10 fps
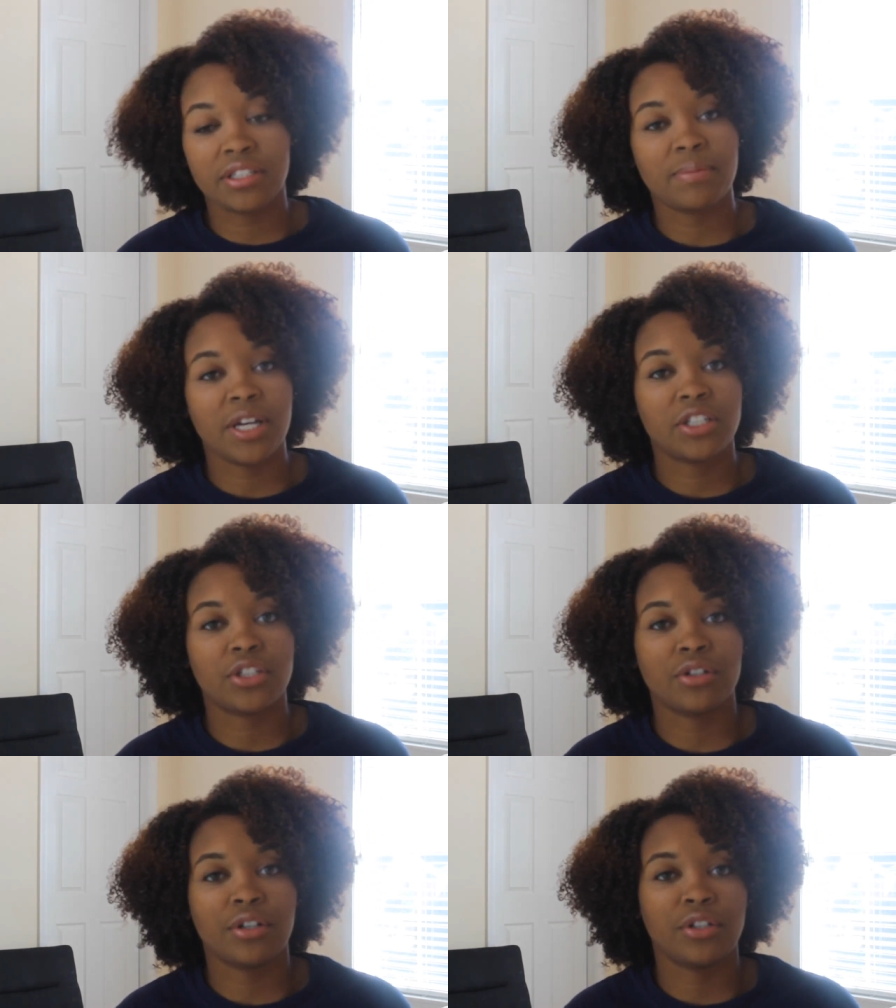Just make
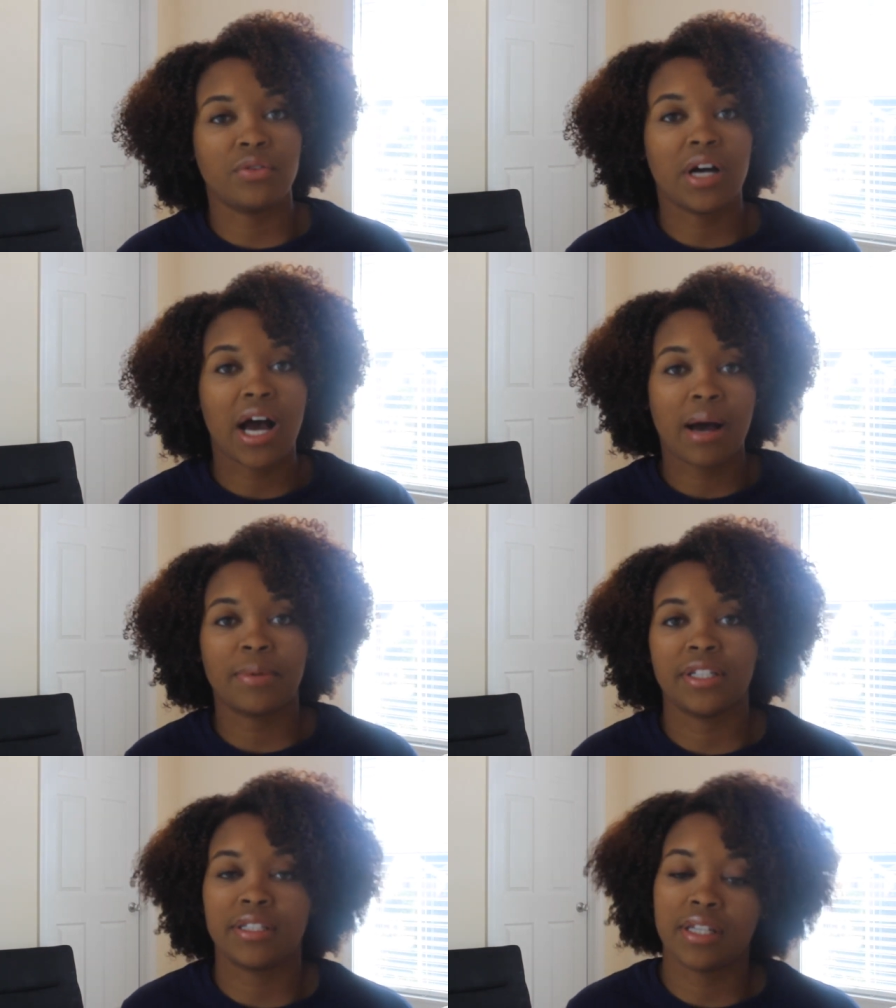sure you
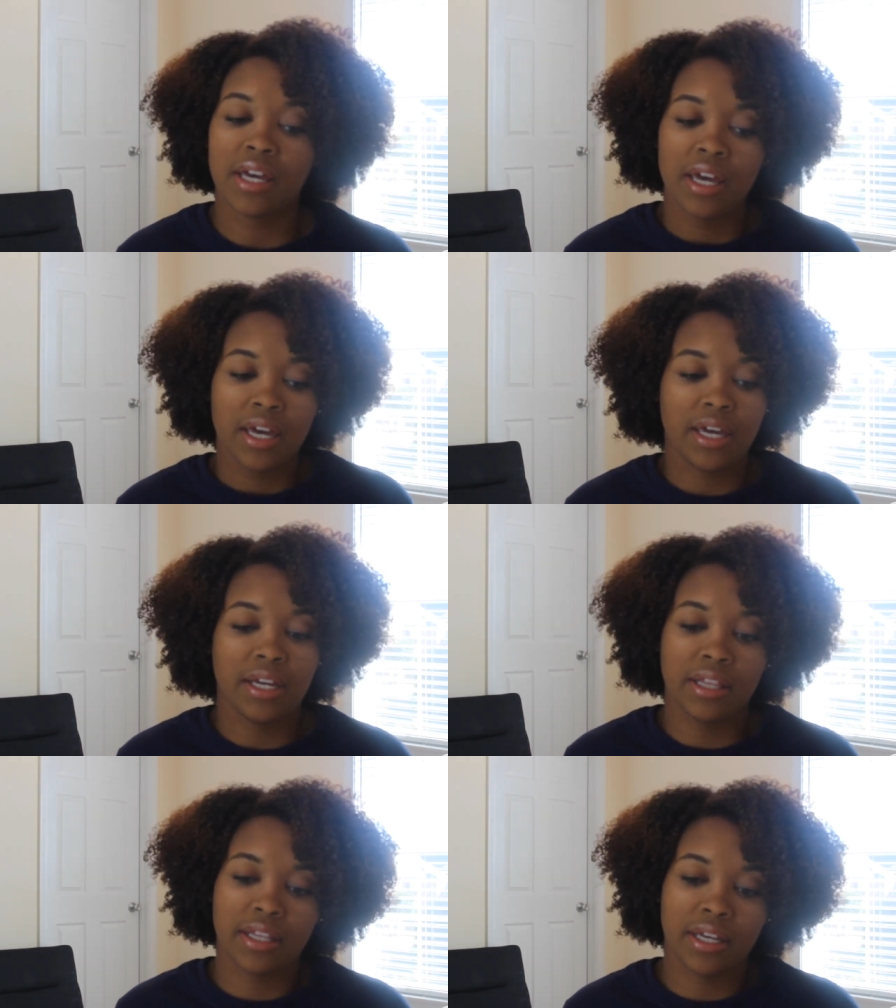comment
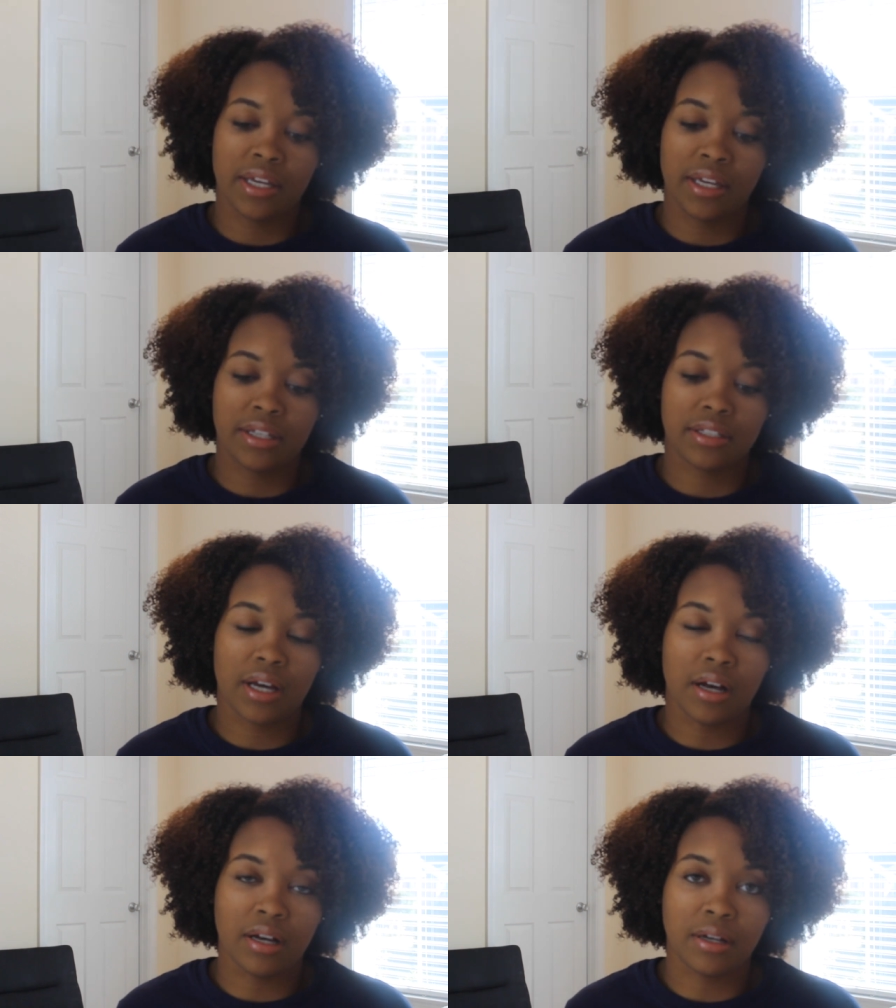anything,
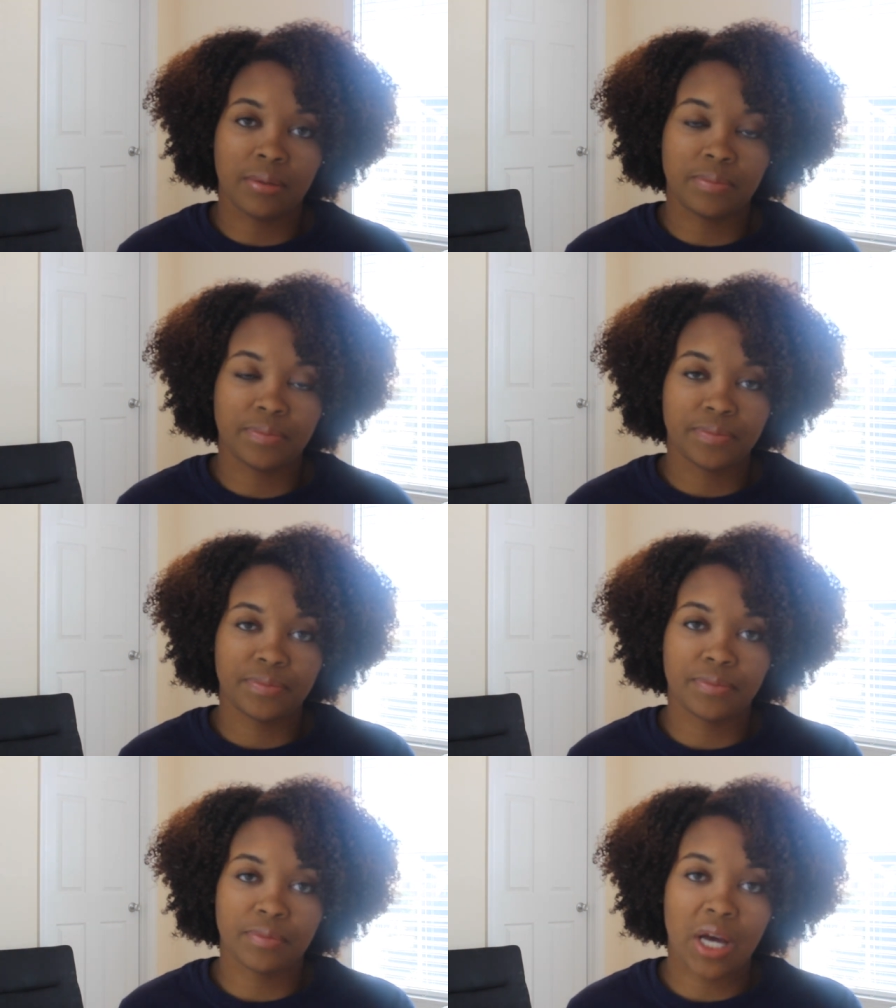um,
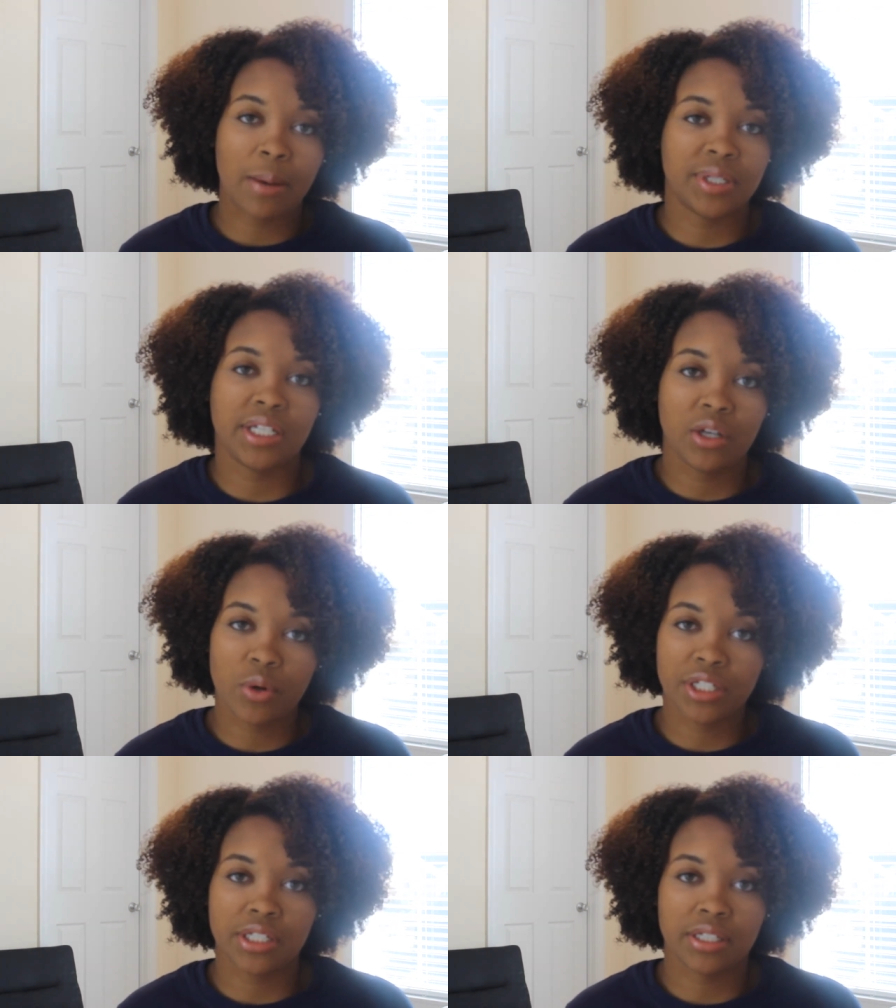comment any
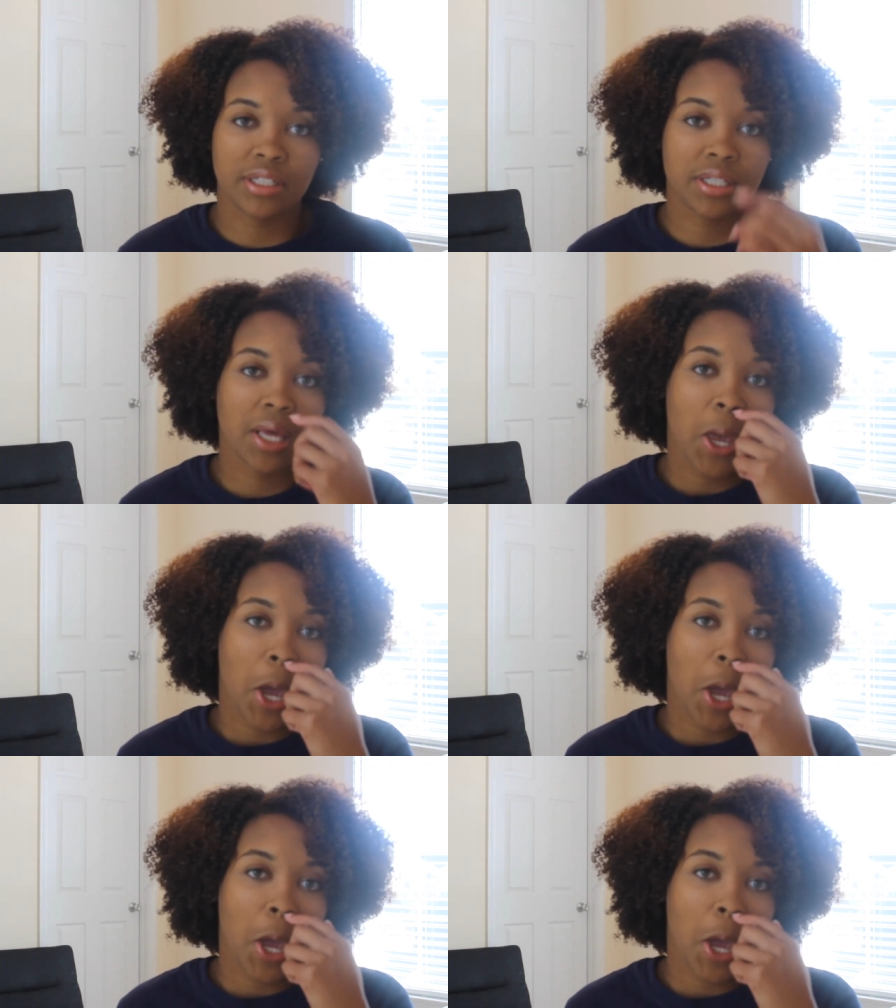questions